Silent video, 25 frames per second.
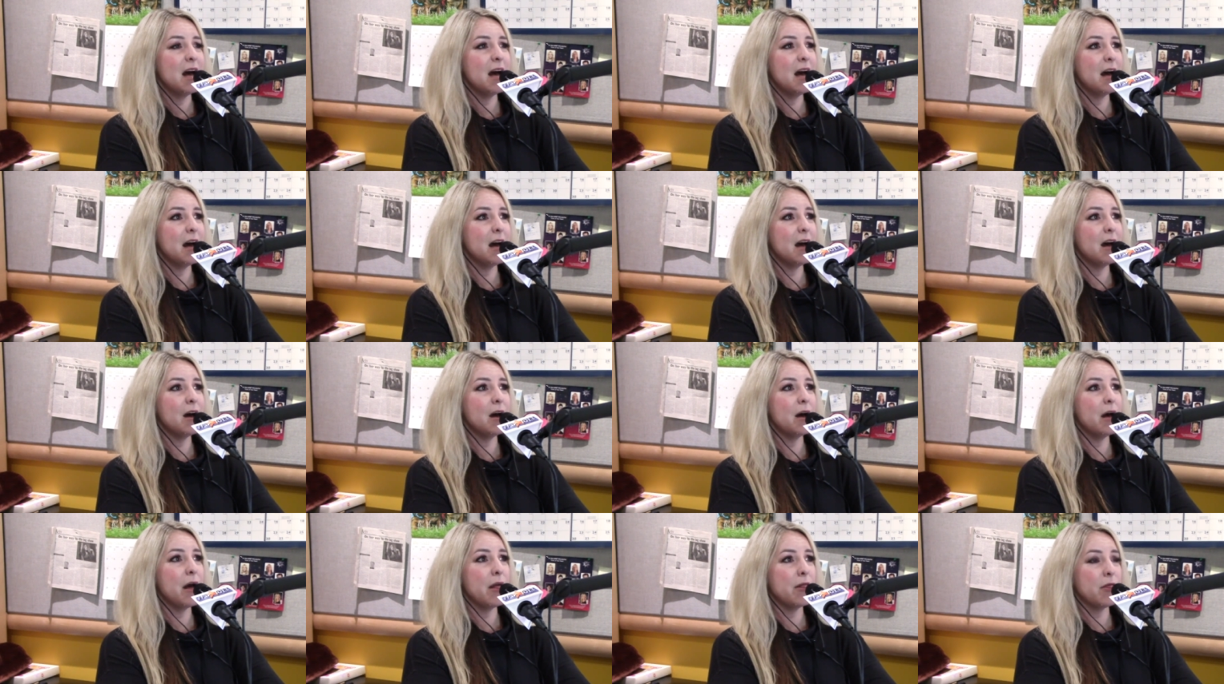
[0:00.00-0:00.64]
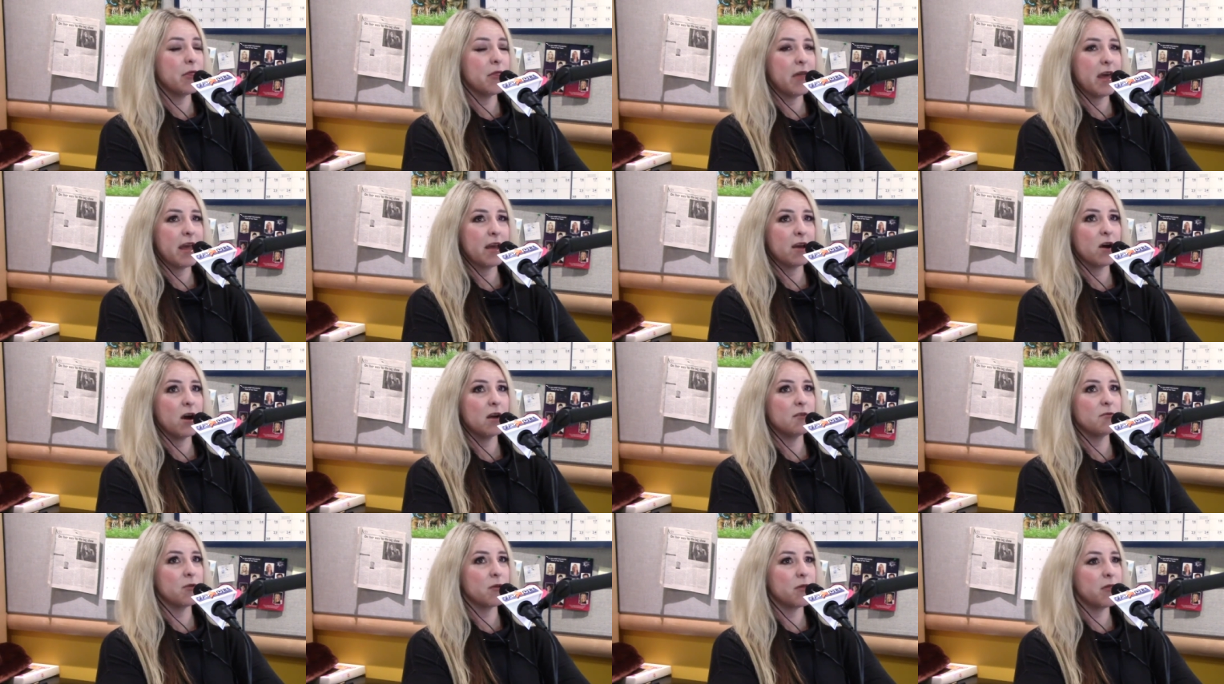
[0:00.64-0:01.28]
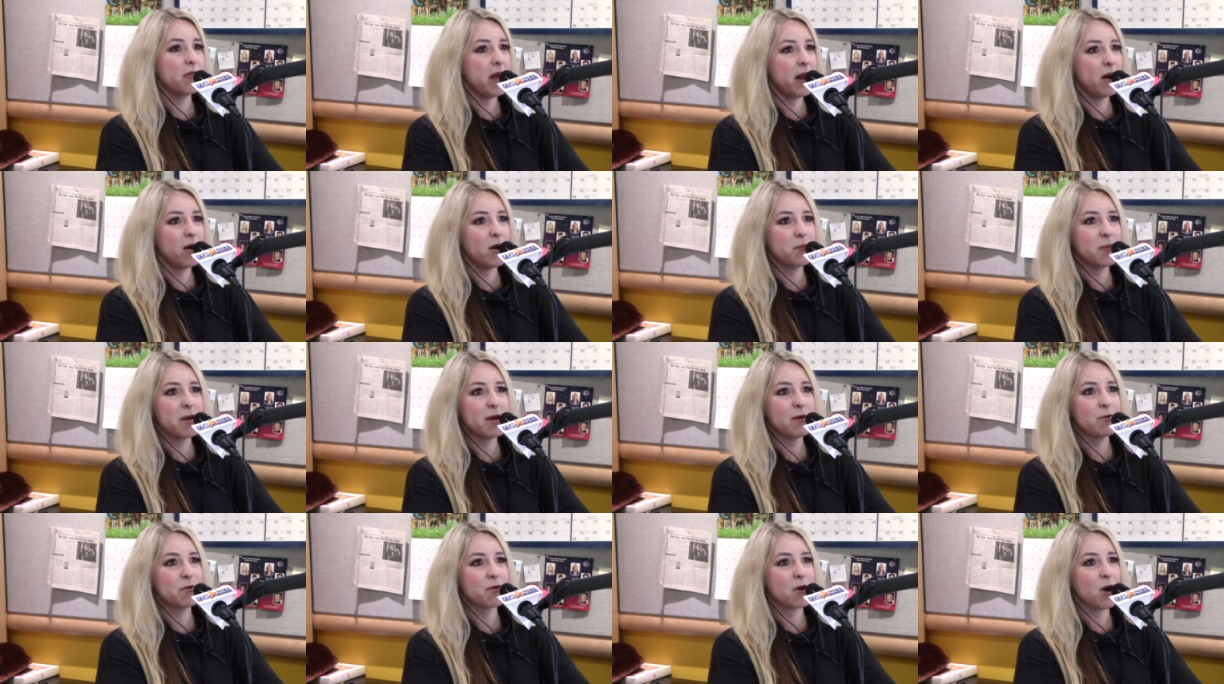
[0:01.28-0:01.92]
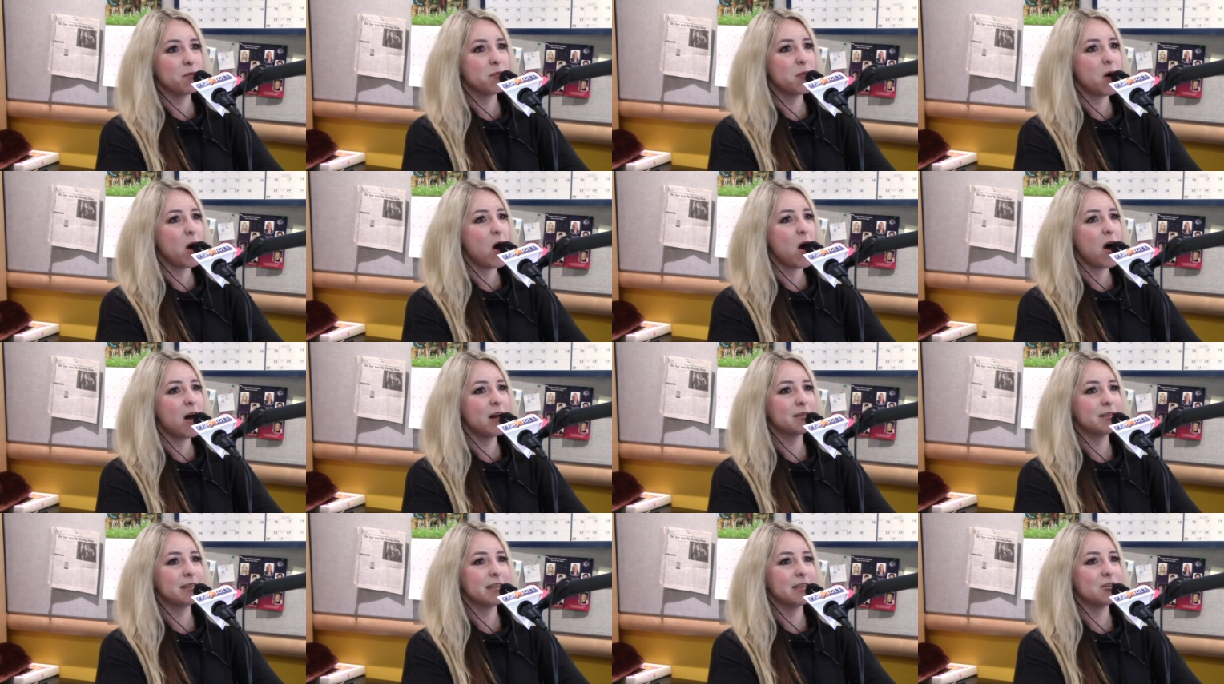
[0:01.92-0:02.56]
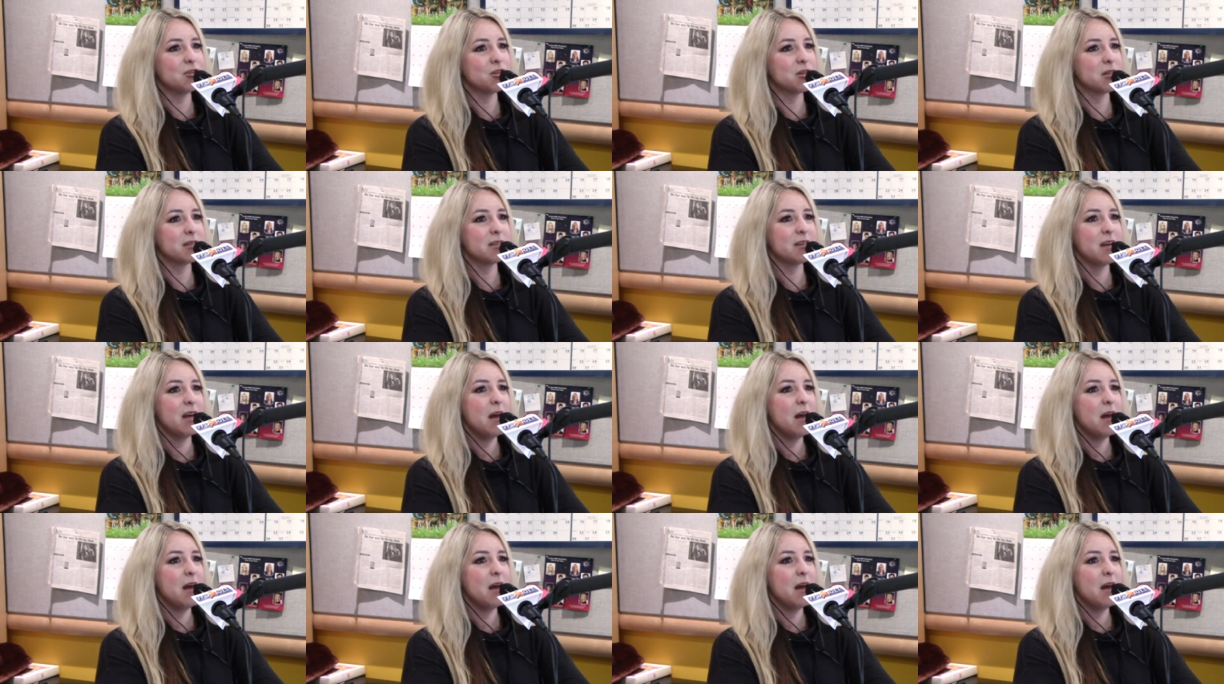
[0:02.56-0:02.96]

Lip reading: And thank God for therapy with our boss and just